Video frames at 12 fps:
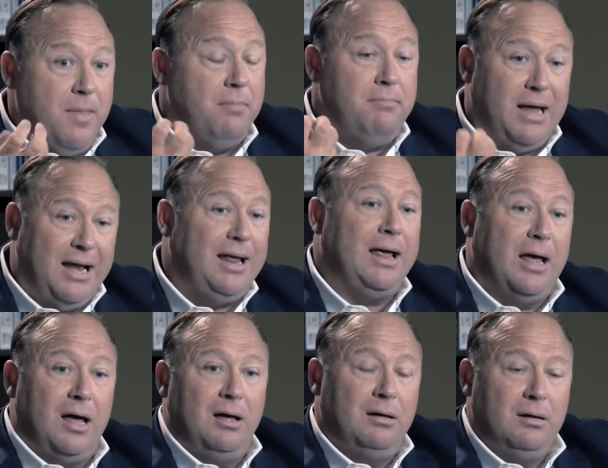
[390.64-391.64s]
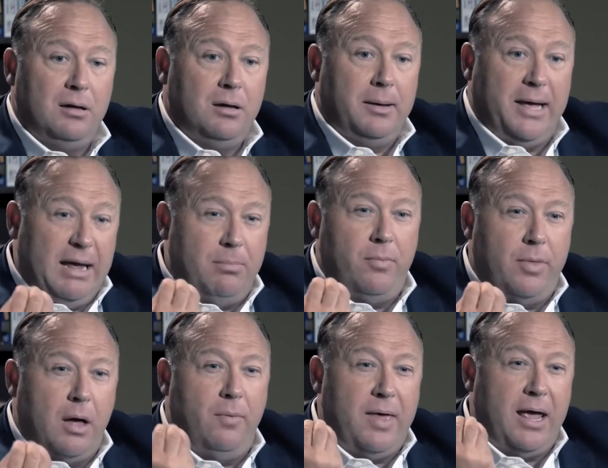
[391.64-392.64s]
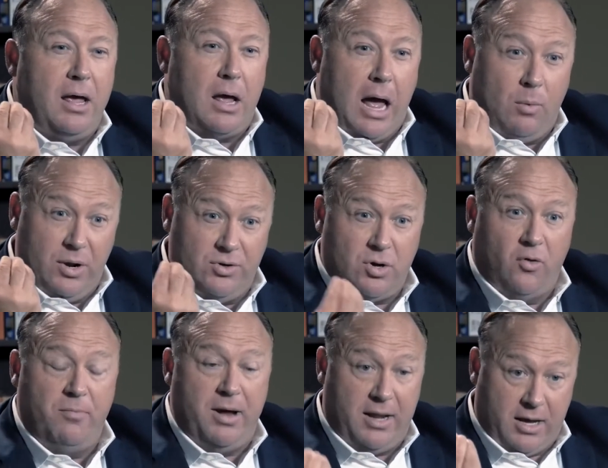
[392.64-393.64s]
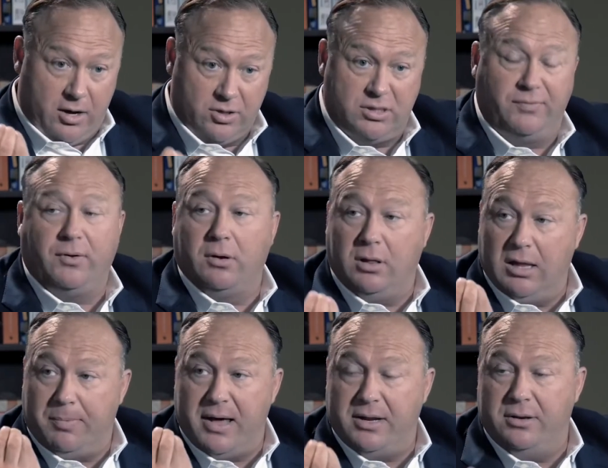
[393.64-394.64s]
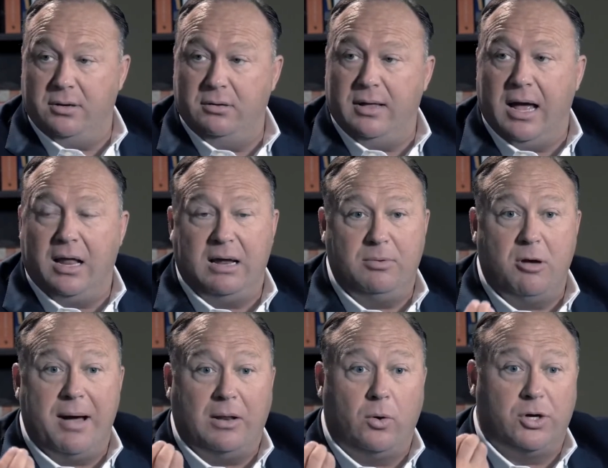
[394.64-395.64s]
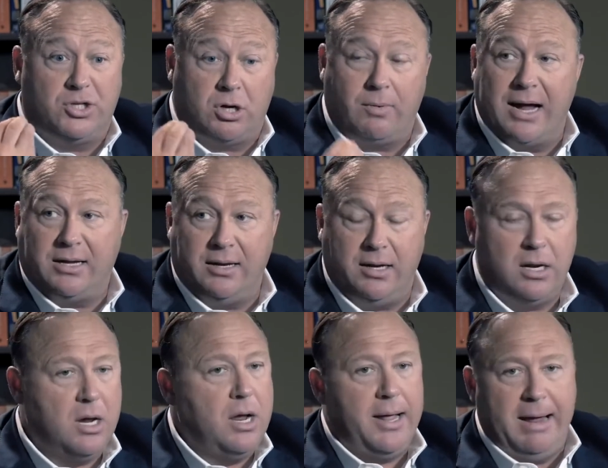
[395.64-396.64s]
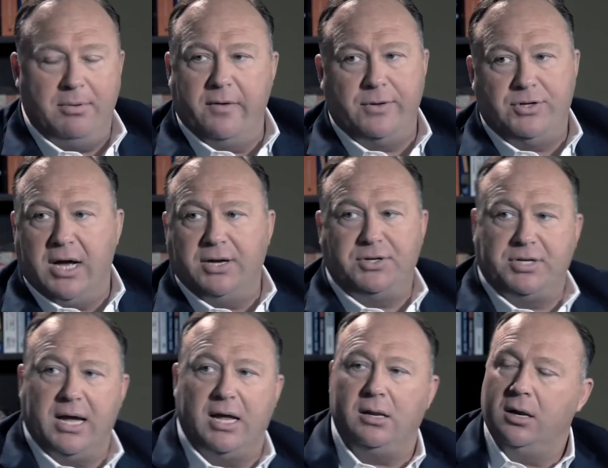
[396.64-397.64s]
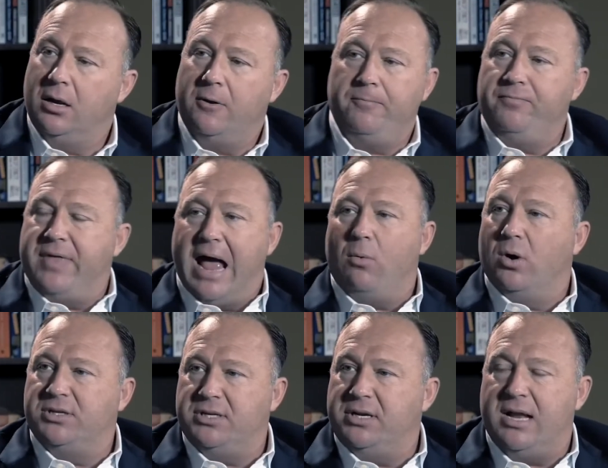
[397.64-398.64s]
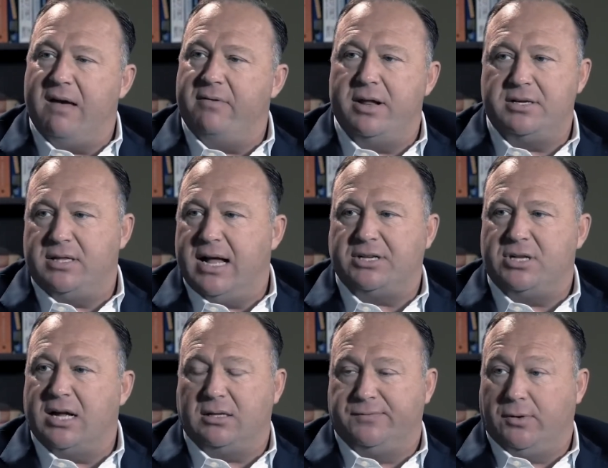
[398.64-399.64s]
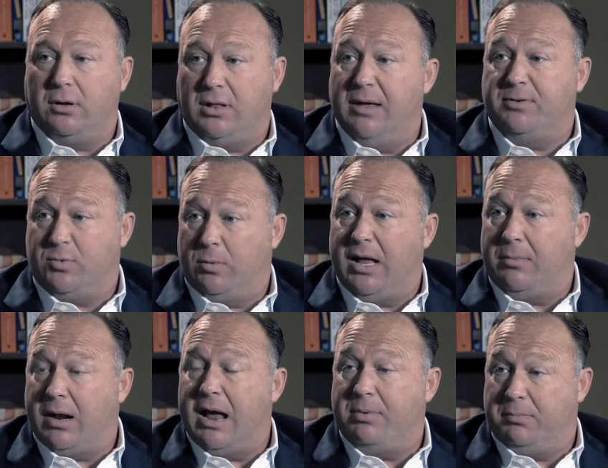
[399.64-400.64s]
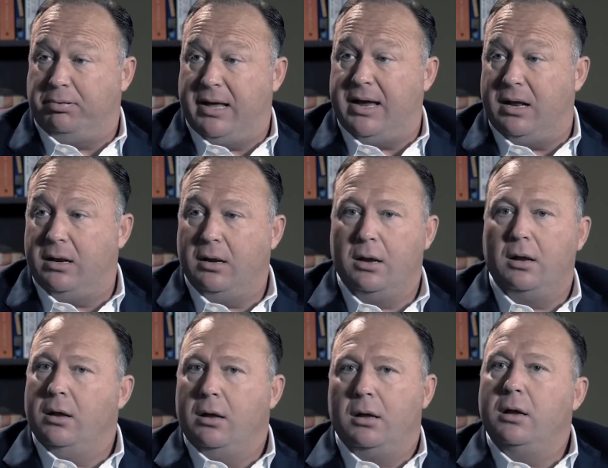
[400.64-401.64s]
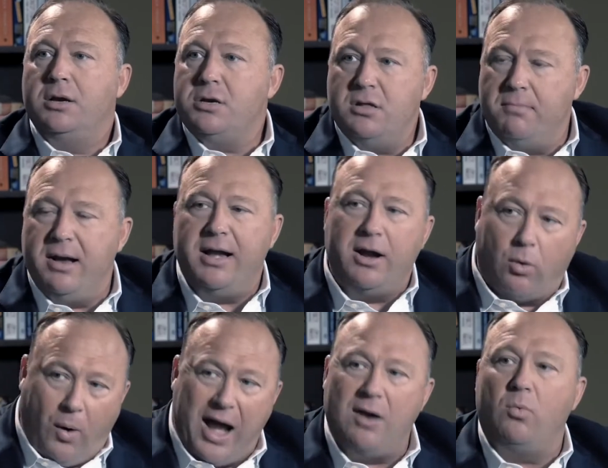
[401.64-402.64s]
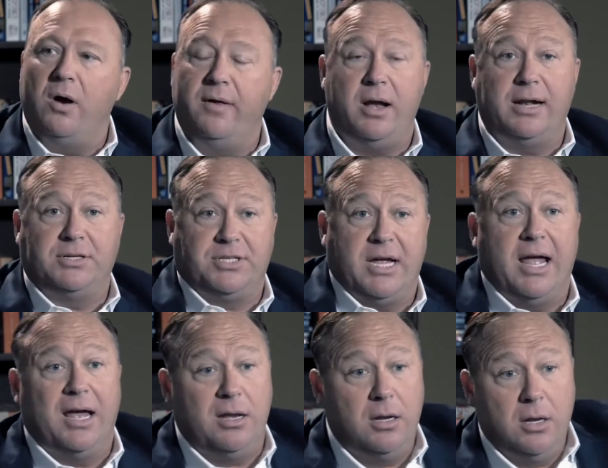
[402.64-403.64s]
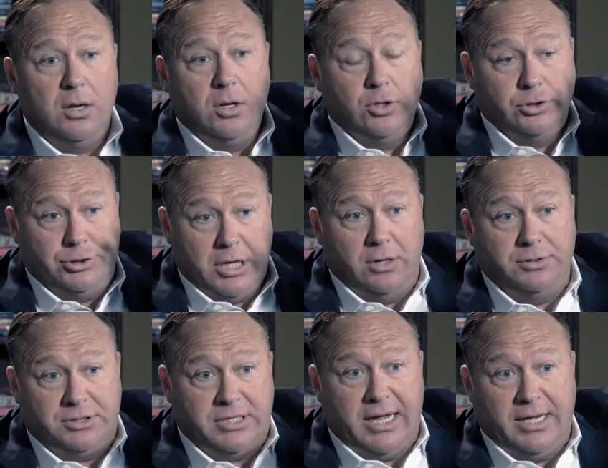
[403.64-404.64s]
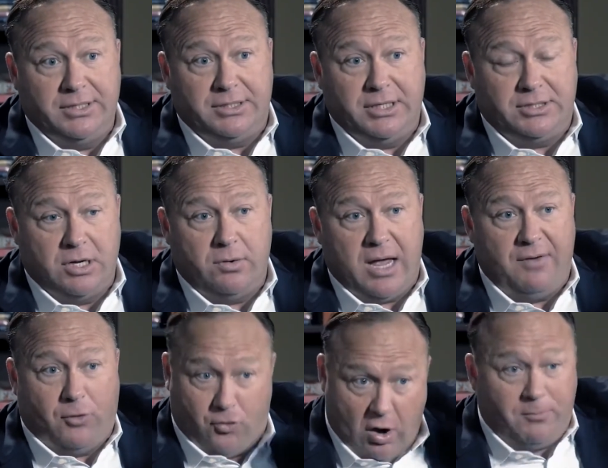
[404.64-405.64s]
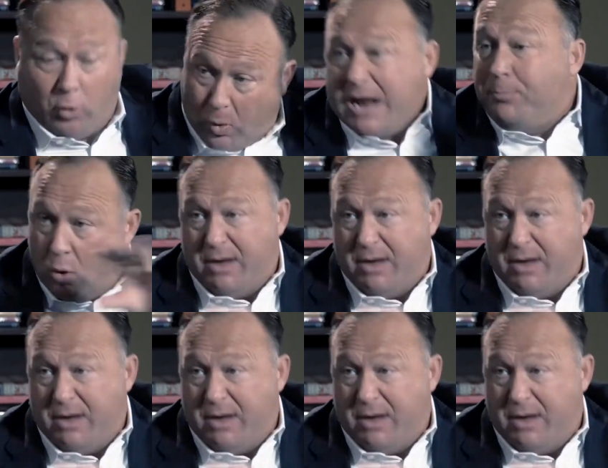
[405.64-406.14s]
the media, even though I went and told the media, here's the full clip, I didn't do that, even though my lawyers corrected it, even though the judge said that wasn't in evidence and that's not the full clip, as we were able to play it, the media ran with it and said, Jones says it's okay for Trump to rape